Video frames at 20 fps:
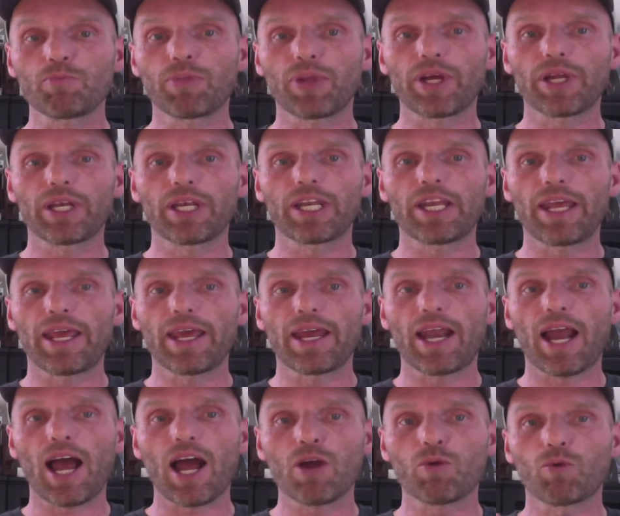button and
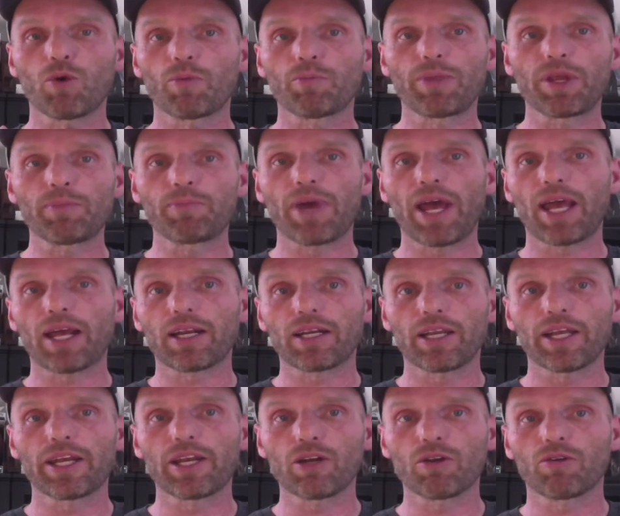I will be back
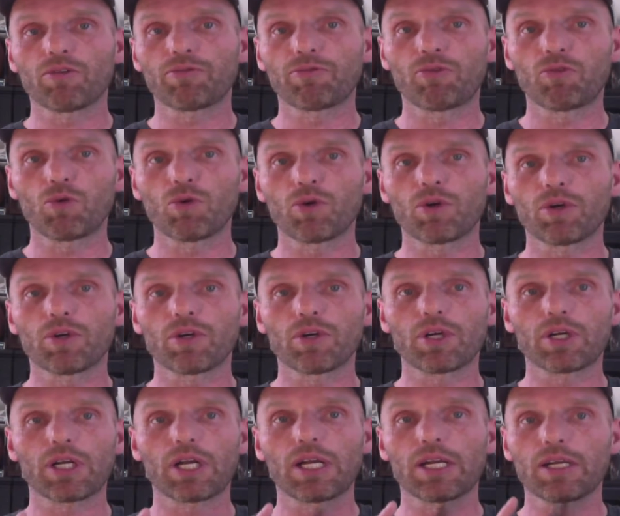later
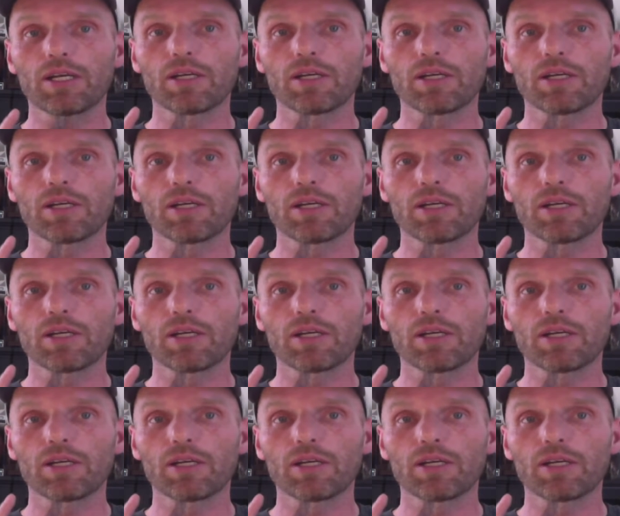for...